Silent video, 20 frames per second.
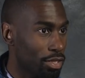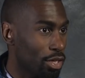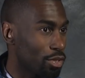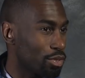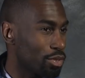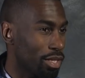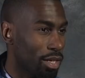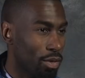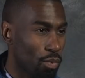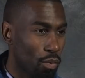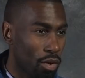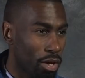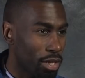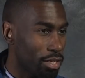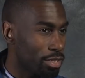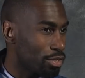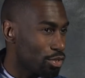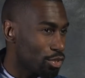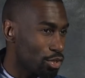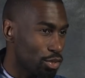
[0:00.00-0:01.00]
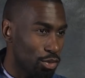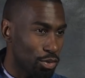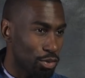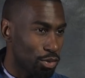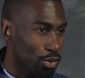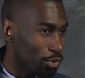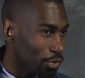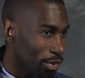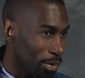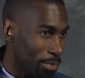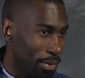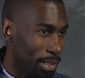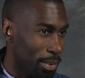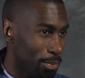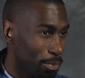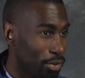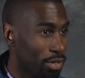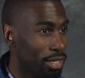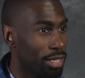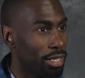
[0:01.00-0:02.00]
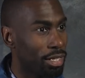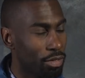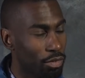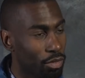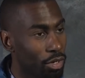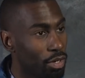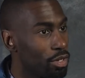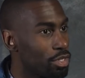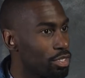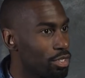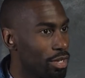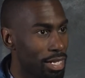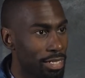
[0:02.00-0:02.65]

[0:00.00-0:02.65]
starts with like one, two, three people and then grows.